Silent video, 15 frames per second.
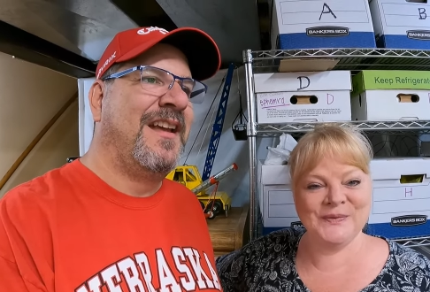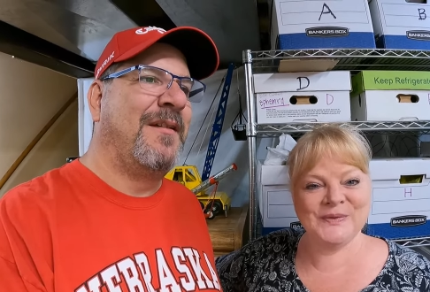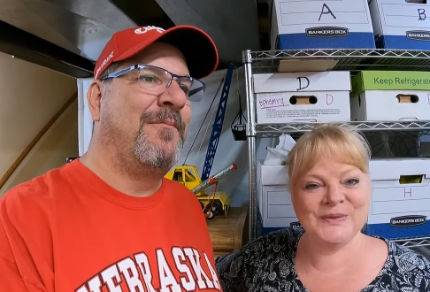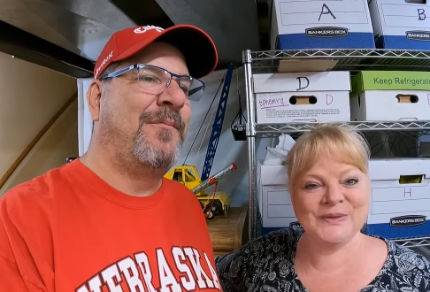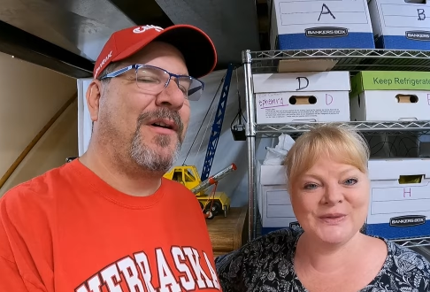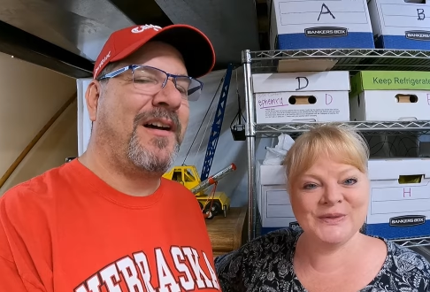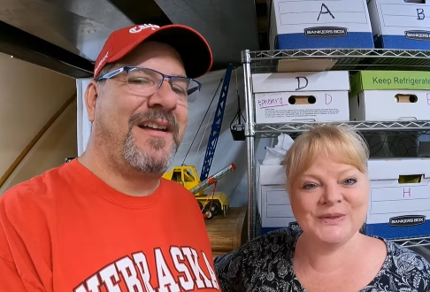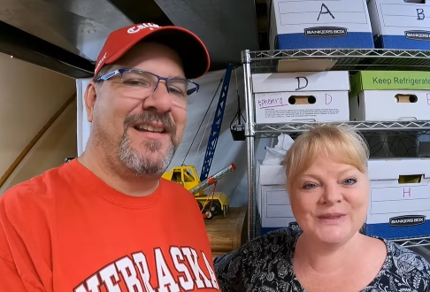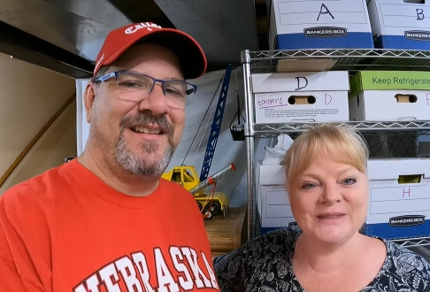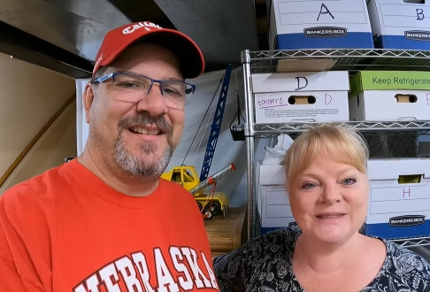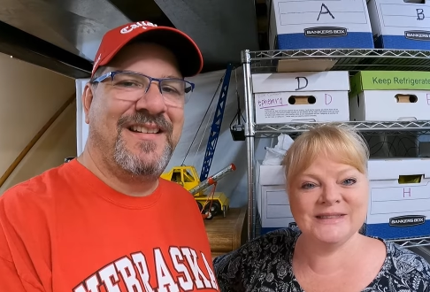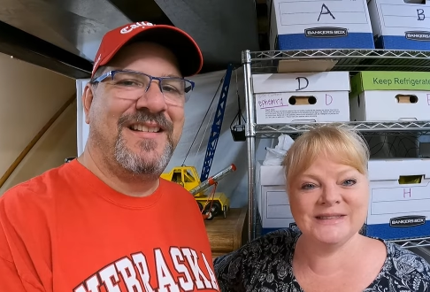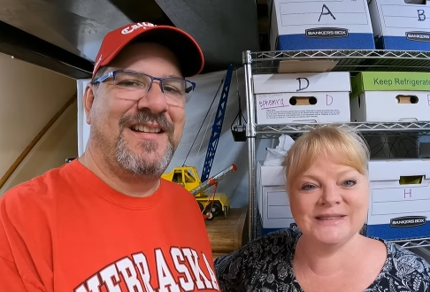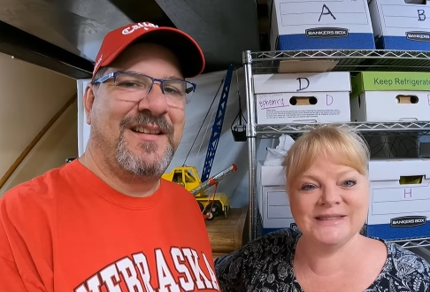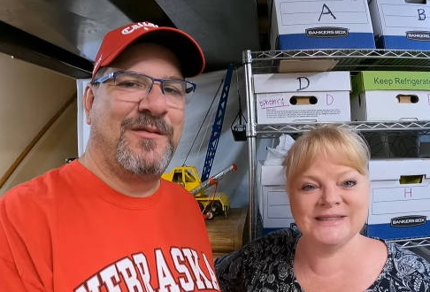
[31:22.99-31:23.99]
Speaker 1: but
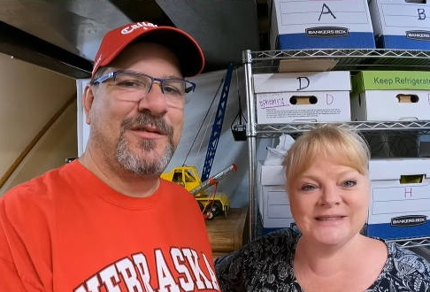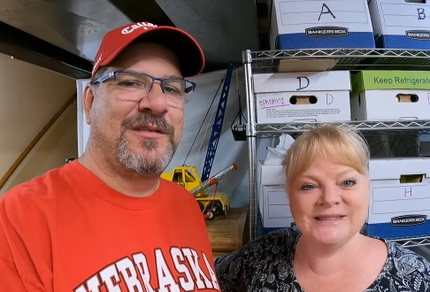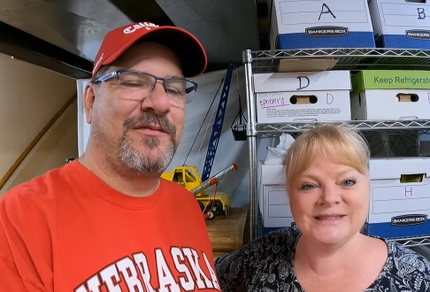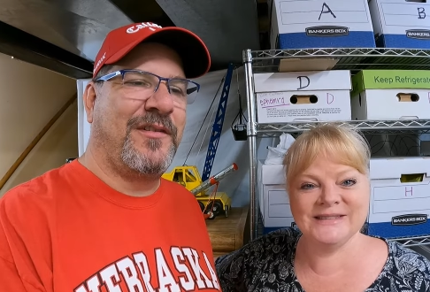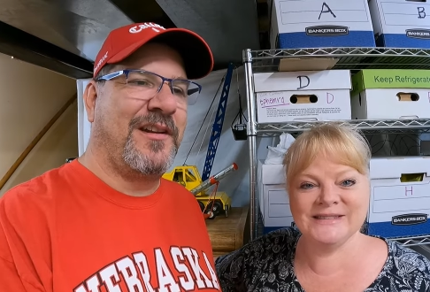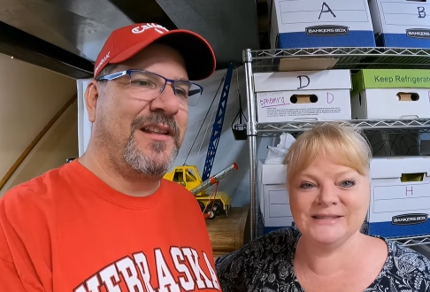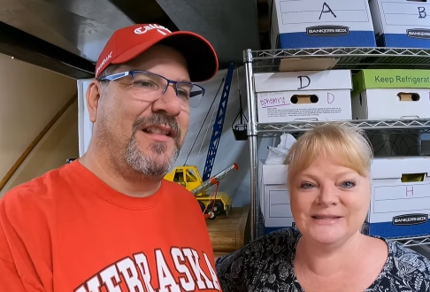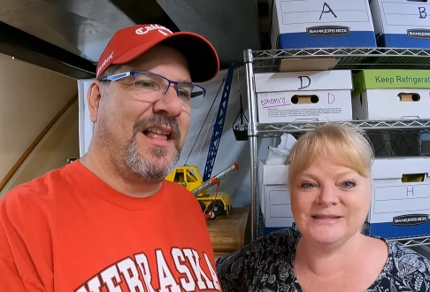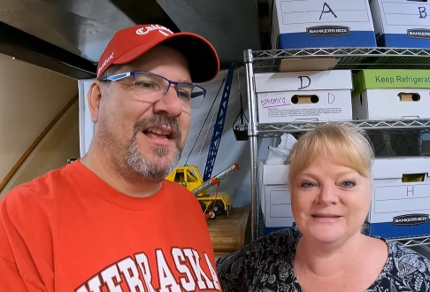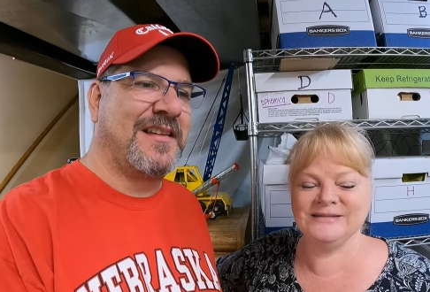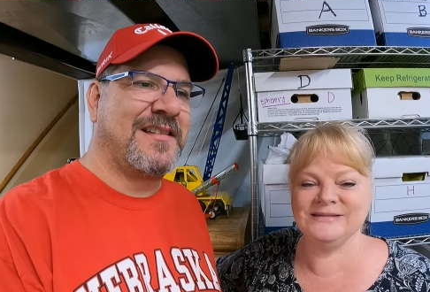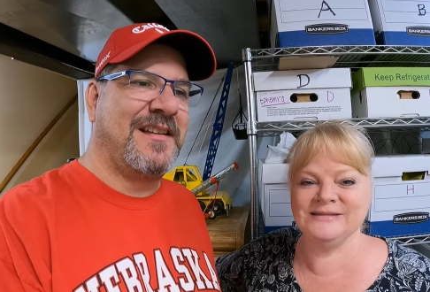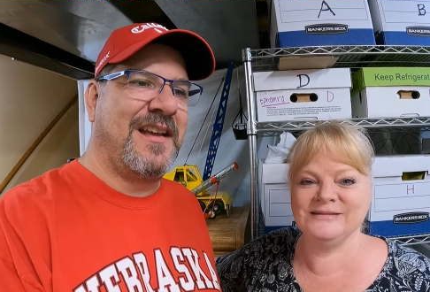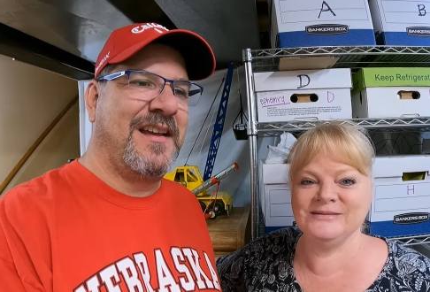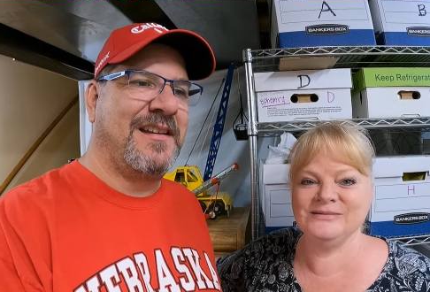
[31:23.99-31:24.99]
it was funny
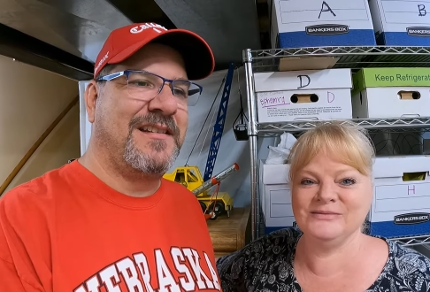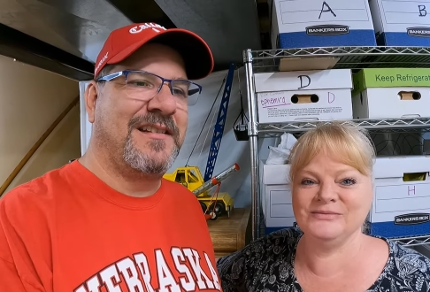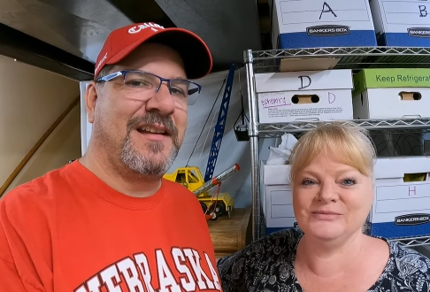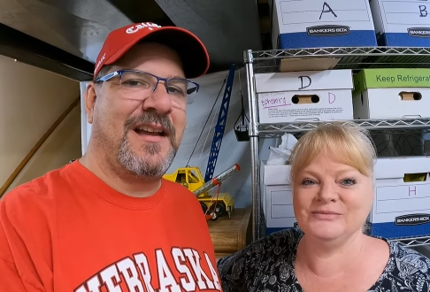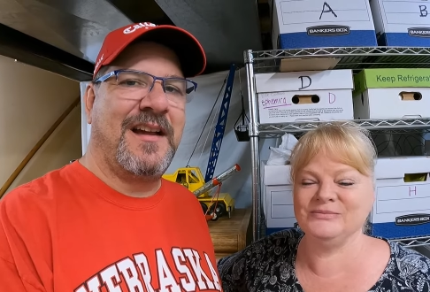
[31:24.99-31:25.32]
last night.